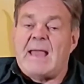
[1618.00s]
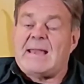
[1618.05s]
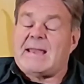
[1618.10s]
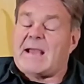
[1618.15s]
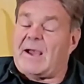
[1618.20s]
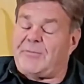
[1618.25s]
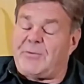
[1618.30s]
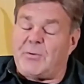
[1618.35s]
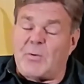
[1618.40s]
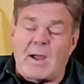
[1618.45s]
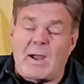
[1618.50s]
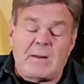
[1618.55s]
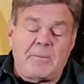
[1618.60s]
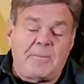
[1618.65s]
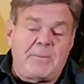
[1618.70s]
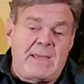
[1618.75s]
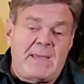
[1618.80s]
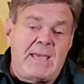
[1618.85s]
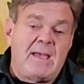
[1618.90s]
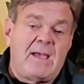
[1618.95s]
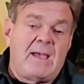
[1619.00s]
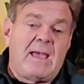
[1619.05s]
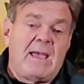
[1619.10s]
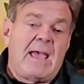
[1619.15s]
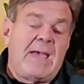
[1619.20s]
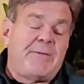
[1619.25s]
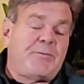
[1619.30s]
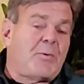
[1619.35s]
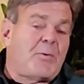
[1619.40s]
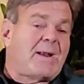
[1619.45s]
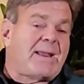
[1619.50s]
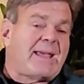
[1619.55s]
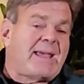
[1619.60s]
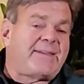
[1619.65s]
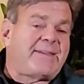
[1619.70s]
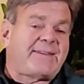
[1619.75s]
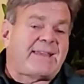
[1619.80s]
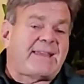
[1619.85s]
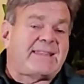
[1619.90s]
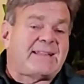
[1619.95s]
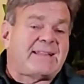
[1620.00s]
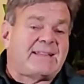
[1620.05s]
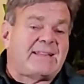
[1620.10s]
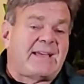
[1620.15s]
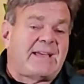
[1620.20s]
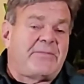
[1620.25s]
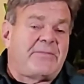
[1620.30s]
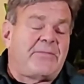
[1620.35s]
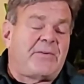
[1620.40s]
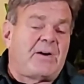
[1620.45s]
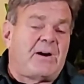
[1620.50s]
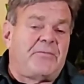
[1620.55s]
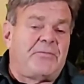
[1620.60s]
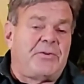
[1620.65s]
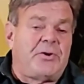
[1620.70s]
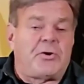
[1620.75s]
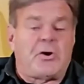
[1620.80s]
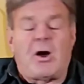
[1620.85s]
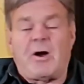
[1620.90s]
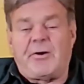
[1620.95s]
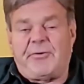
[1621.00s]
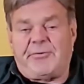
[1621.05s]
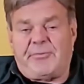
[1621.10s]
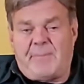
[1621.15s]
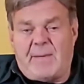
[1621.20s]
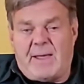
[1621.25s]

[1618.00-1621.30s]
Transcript: Now, if you want to be, if you want to extend the life of your car's